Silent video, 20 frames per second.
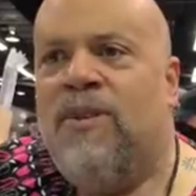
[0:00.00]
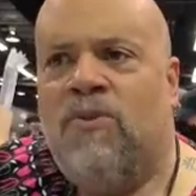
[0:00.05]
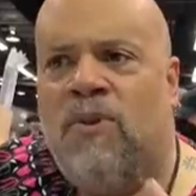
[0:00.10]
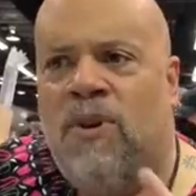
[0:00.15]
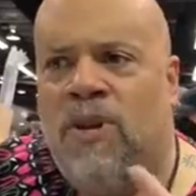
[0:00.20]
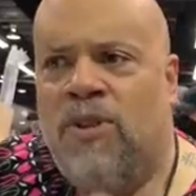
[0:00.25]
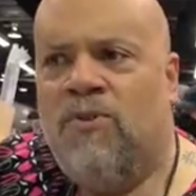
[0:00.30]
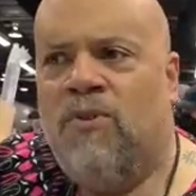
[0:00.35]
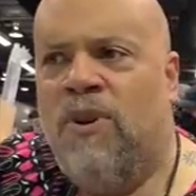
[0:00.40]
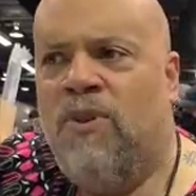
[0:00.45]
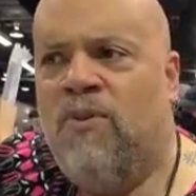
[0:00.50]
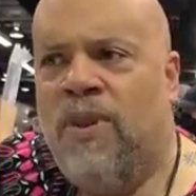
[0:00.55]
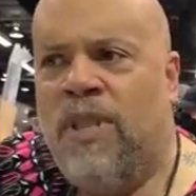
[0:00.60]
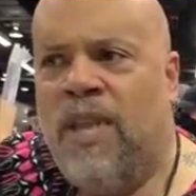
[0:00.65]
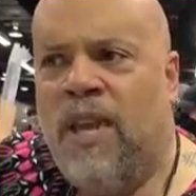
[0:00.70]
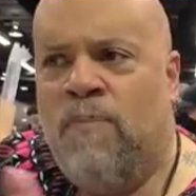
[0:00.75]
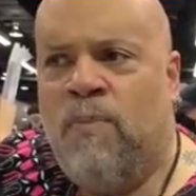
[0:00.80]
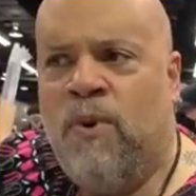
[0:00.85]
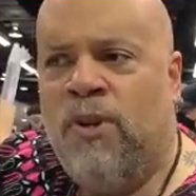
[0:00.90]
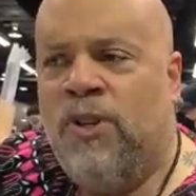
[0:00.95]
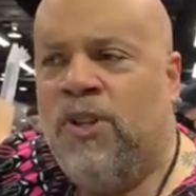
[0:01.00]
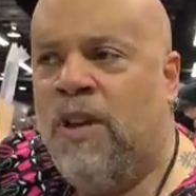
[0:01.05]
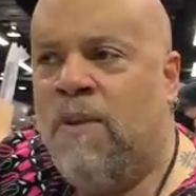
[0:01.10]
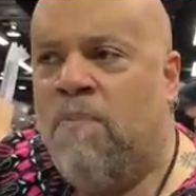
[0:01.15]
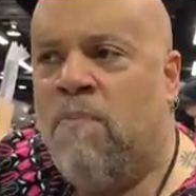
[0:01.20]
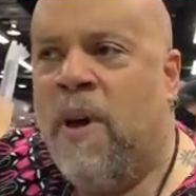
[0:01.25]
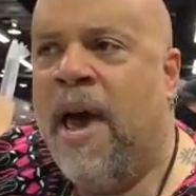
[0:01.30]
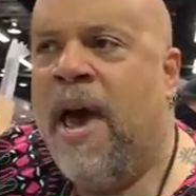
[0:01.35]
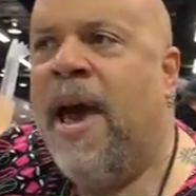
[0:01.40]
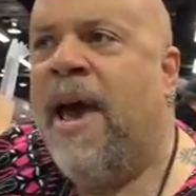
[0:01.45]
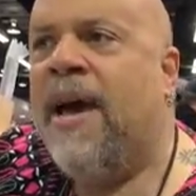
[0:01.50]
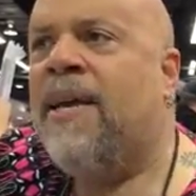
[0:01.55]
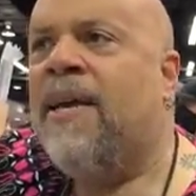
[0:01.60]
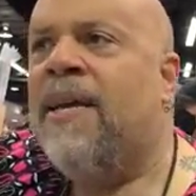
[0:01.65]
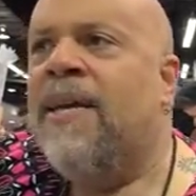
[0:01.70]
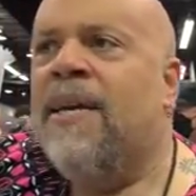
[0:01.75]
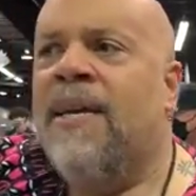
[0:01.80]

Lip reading: 2021. They pushed it back.